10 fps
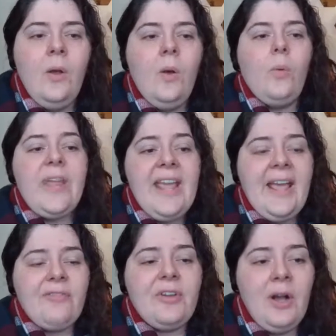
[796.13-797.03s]
We
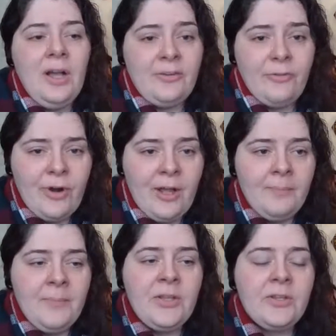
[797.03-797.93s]
have gone
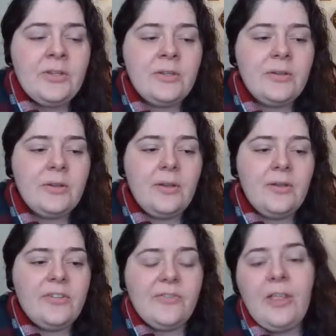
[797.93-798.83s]
from
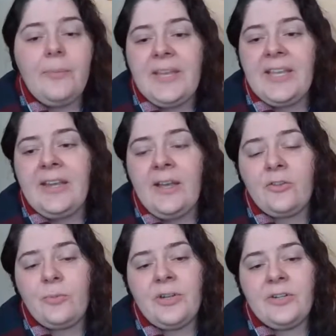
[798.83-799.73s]
developing
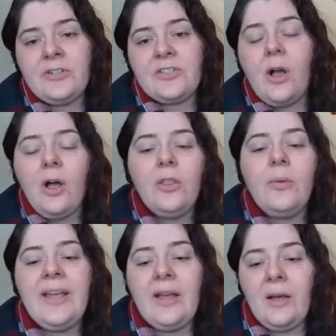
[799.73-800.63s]
in-house printers all the
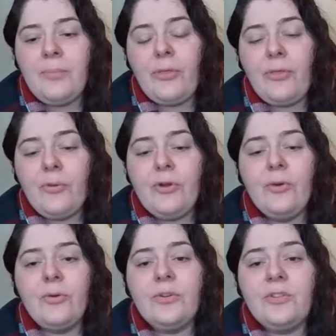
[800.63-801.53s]
way up
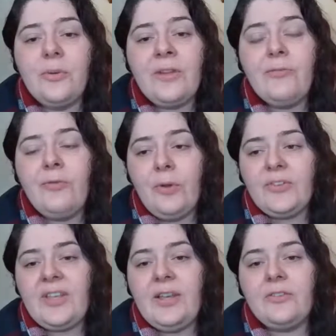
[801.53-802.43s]
through doing
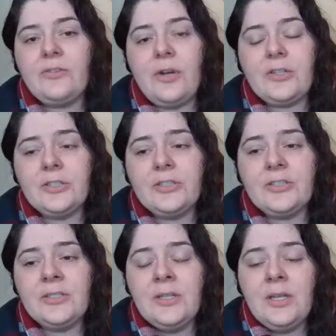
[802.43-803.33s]
full-scale
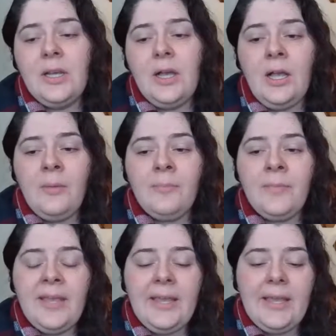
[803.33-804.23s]
structures.
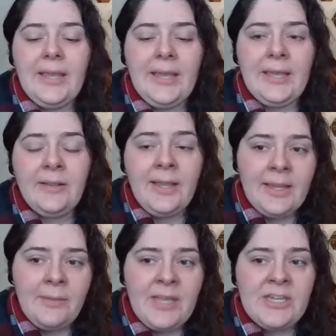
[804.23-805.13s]
And like
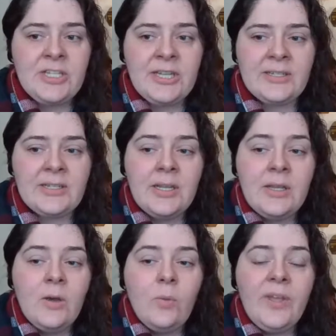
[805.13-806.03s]
I mentioned,
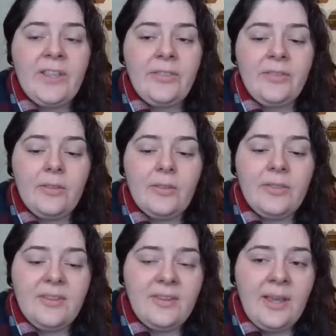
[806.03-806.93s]
with
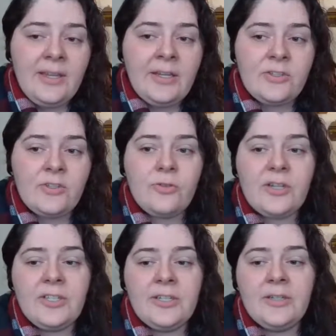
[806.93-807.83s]
this kind of
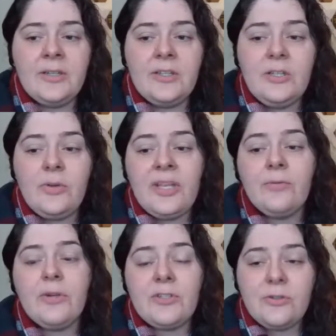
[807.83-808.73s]
construction, you
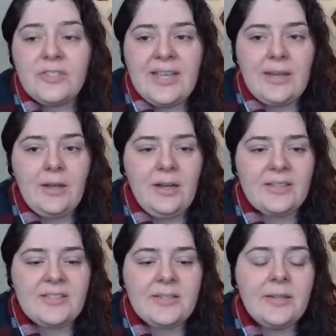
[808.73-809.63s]
can reduce that
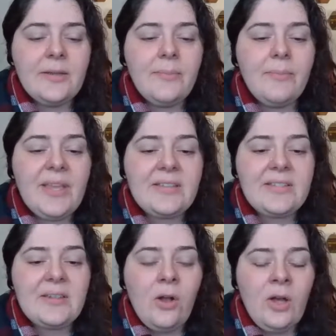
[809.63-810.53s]
cost
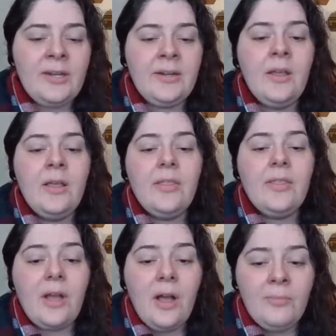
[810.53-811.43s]
based on
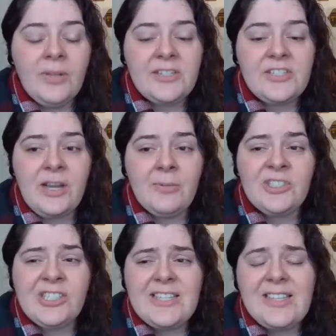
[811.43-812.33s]
the complex
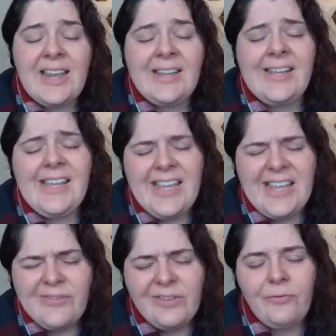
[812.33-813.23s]
geometries, and
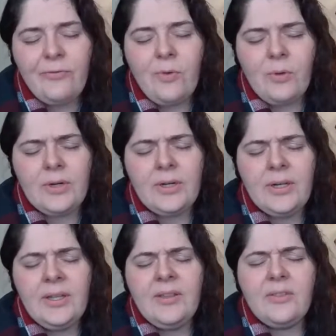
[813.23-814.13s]
even for
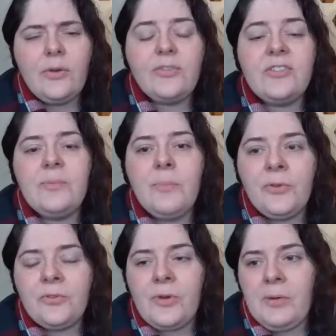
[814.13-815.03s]
those simple
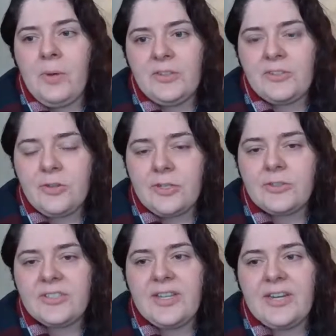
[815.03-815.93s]
straight-walled
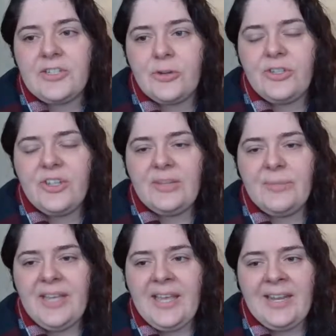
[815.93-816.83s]
structures that I showed you in the
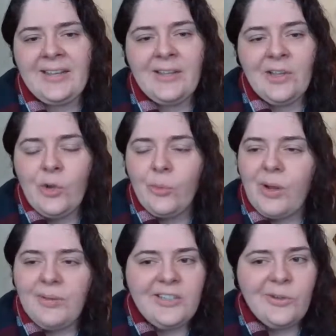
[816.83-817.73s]
beginning.
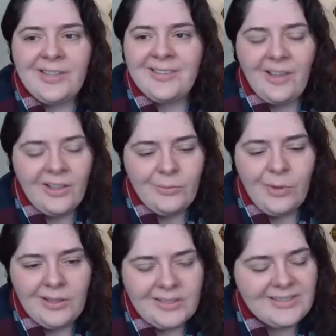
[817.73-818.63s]
Probably doing a solid
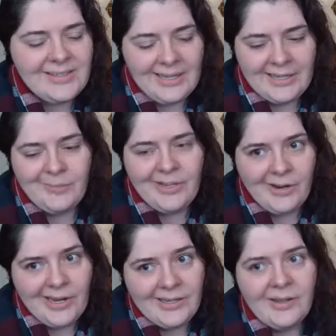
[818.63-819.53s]
wall is not going to be
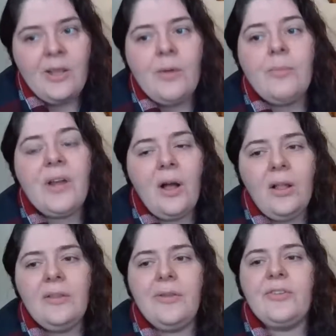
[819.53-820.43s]
great, but
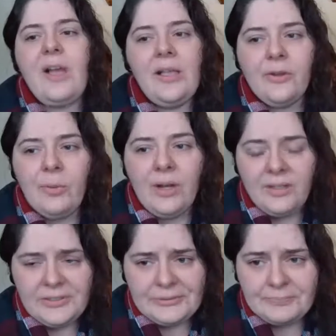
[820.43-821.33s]
all of those other
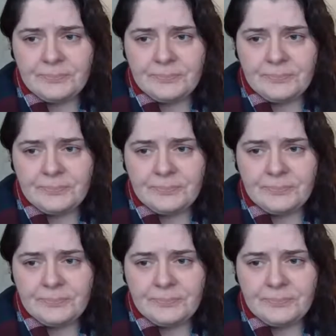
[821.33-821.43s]
walls,